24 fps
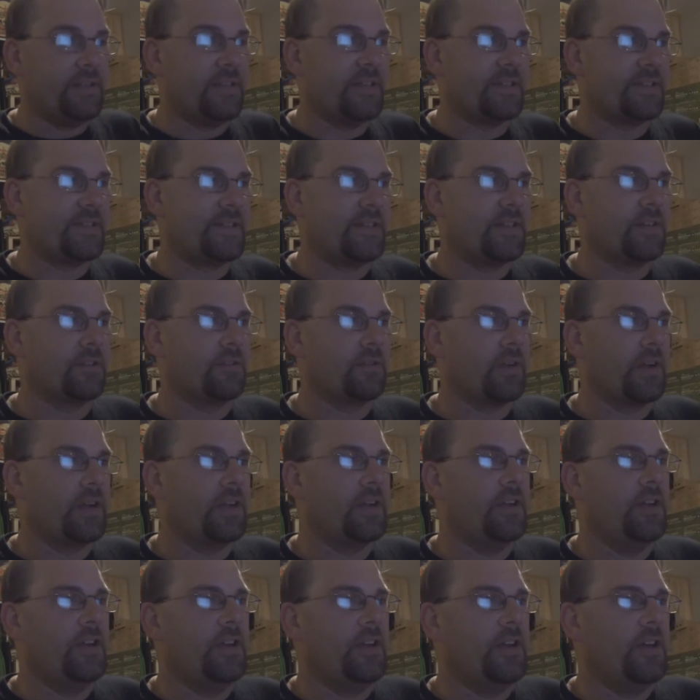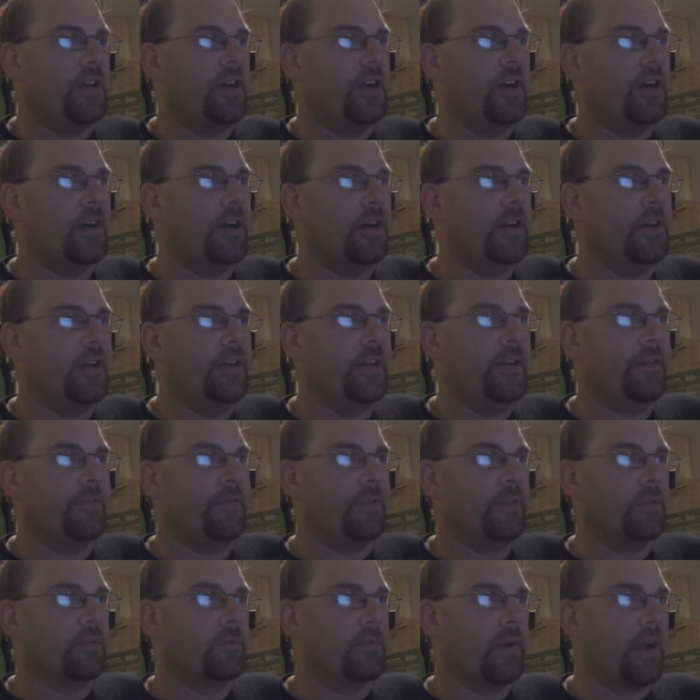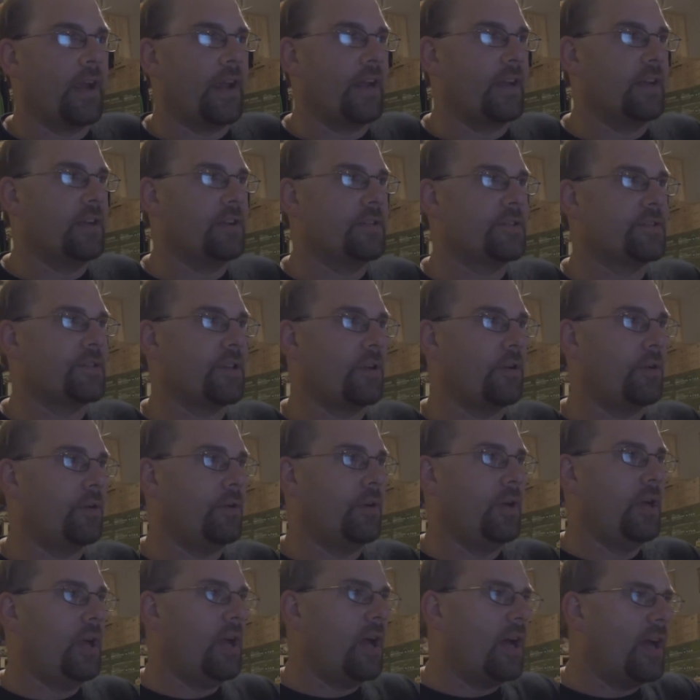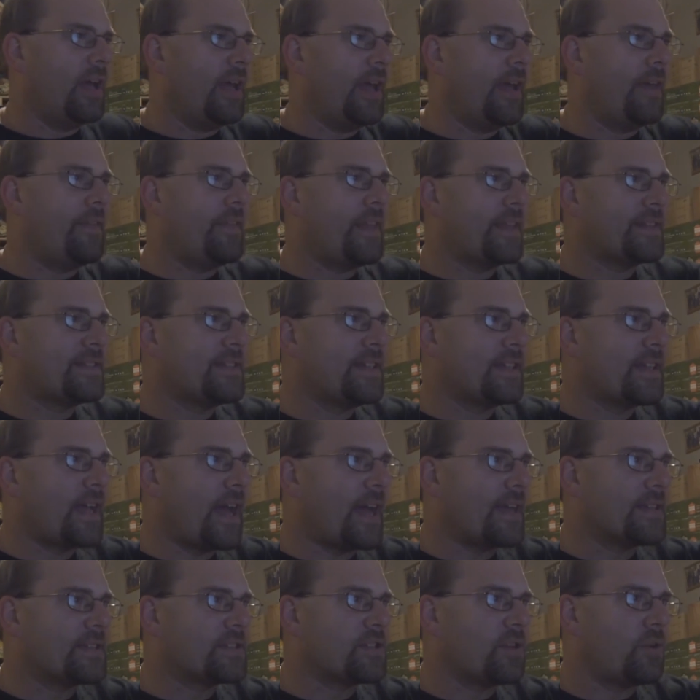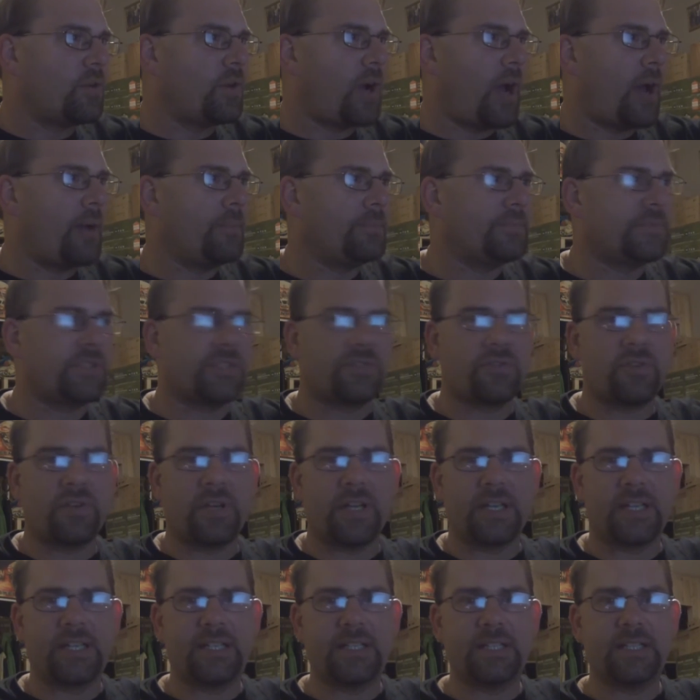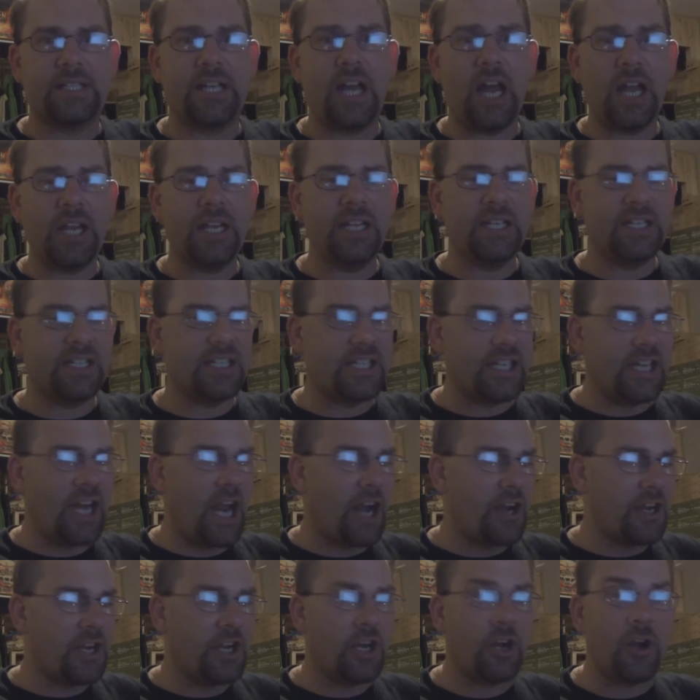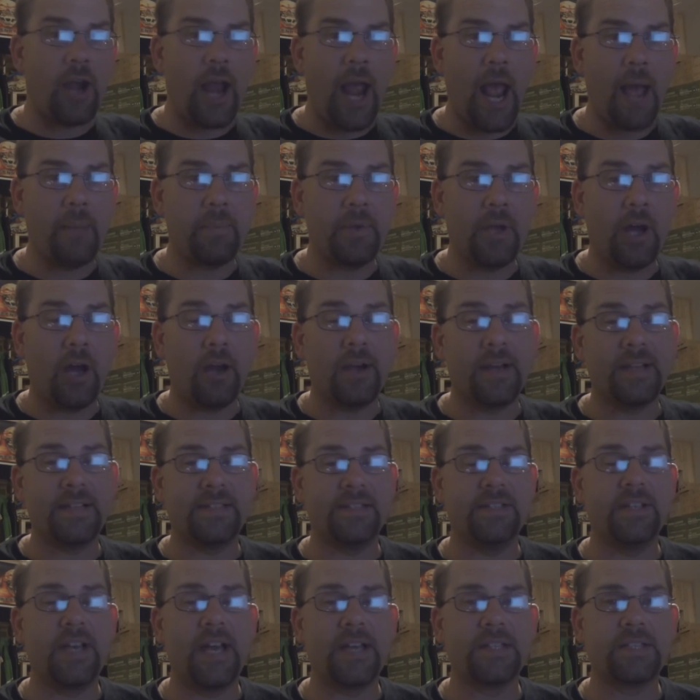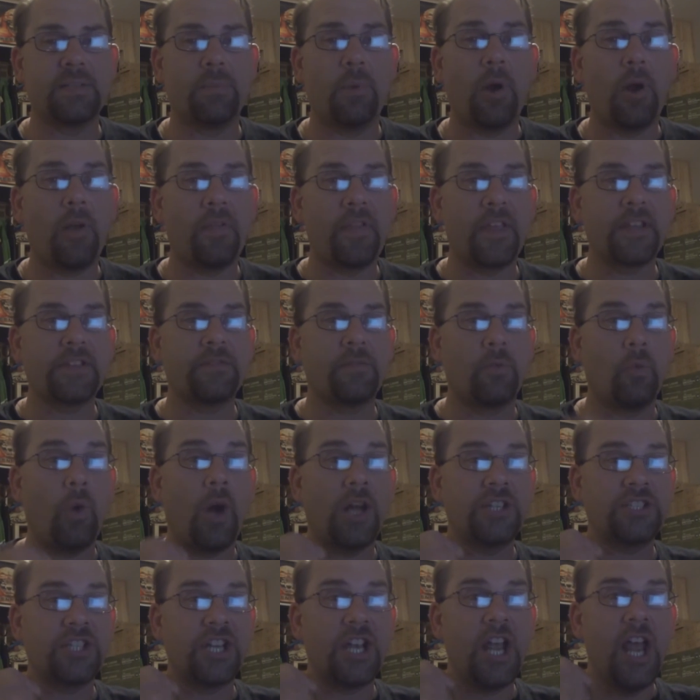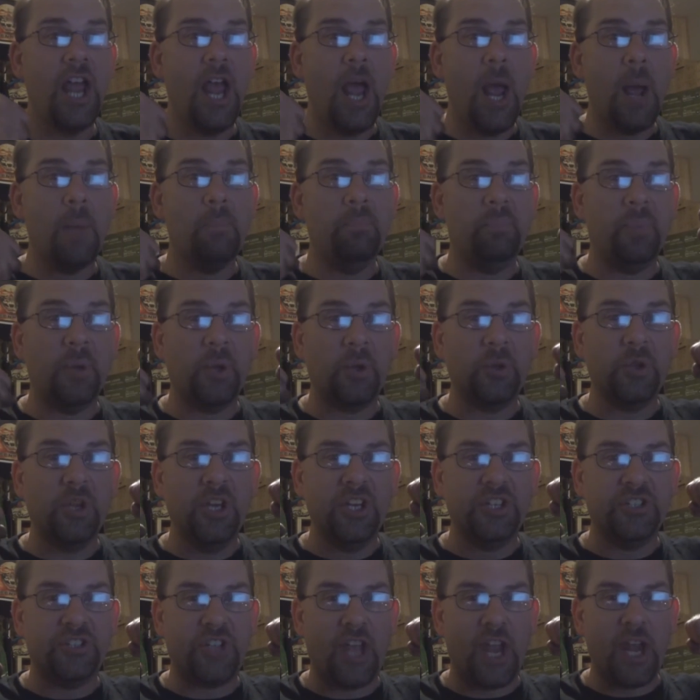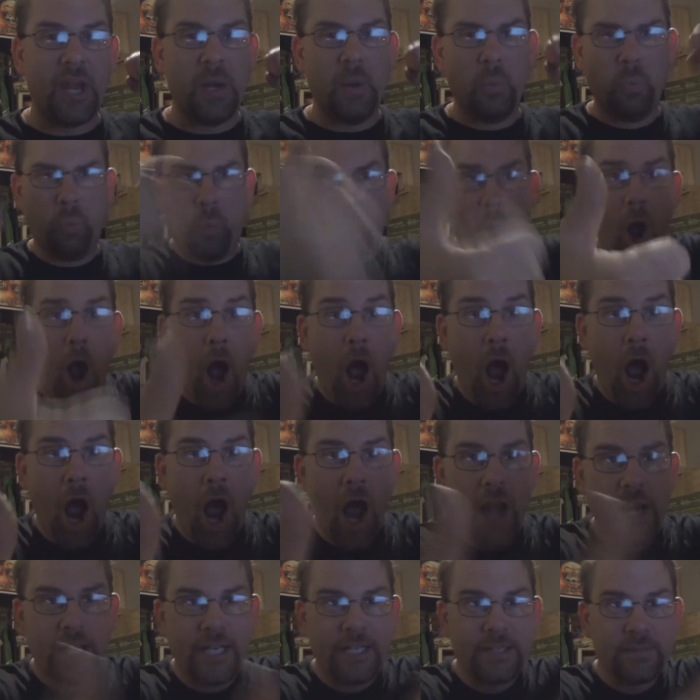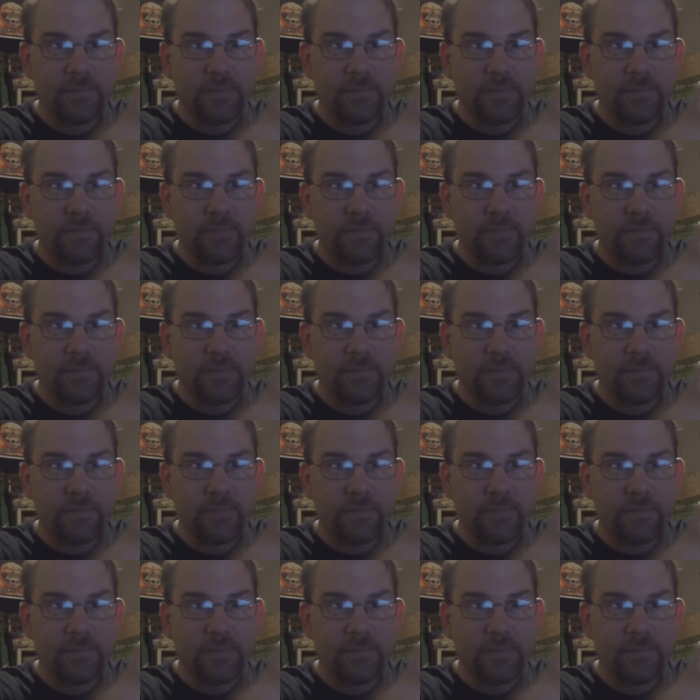disintegrate if it rained. So... And that's it, guys. So I'm just going to cut it. Get out of here. Happy haunting. See you guys tomorrow. Thanks for watching. Build day one.